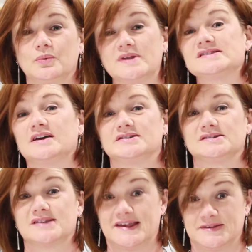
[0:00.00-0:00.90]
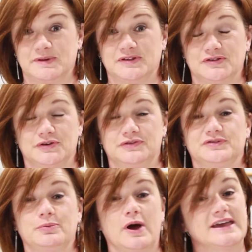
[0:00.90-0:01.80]
once notice has been
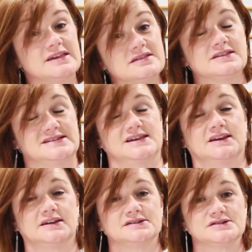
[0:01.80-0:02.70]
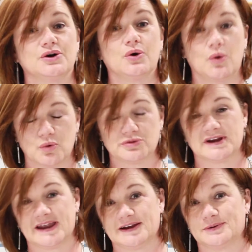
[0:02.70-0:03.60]
served by either the tenant or
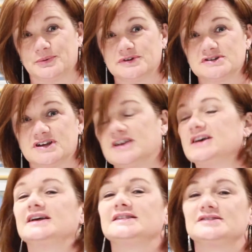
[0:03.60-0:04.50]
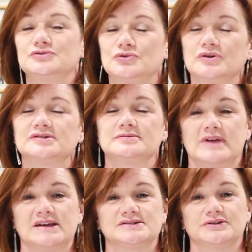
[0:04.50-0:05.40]
the landlord, it's not a
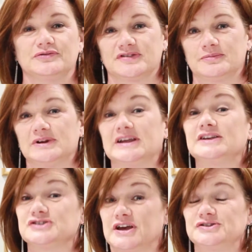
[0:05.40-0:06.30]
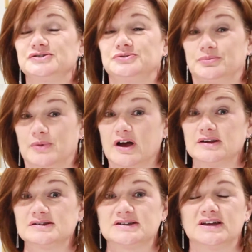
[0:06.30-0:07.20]
matter of simply changing your
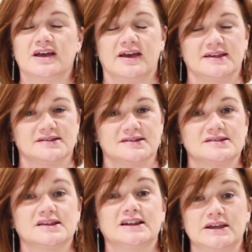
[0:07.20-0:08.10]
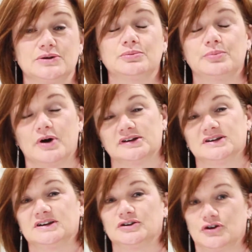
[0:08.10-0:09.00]
mind, as this is a legal
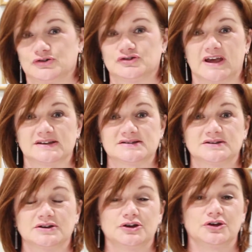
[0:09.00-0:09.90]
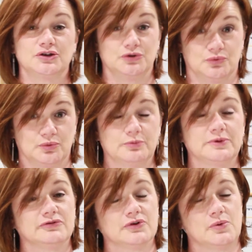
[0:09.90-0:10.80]
binding contract. You will
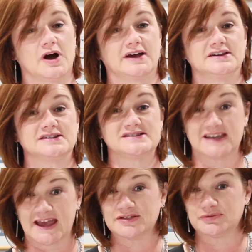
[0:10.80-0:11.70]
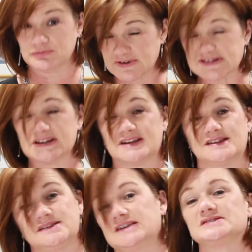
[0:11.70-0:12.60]
be required to gain the written
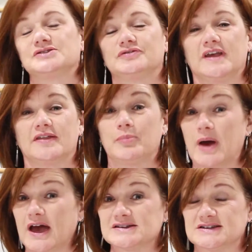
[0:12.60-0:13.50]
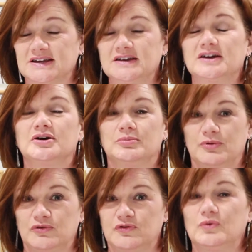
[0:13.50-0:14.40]
consent of the other party
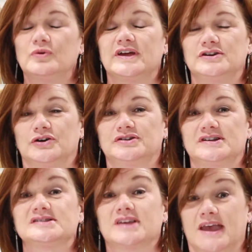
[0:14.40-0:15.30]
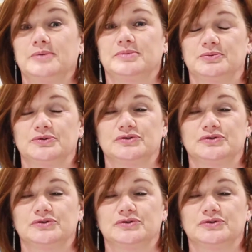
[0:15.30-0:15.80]
before that notice can be